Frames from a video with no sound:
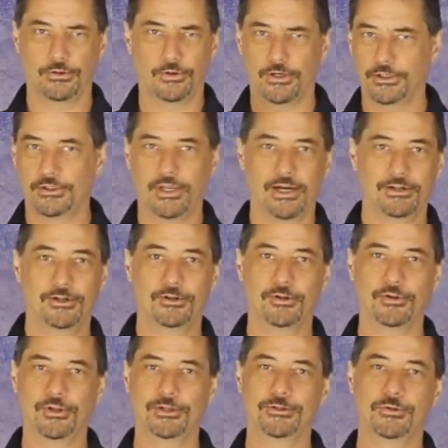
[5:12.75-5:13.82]
lot of technical
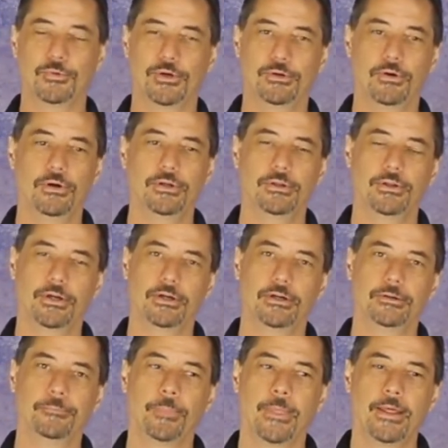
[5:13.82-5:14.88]
things going on in there,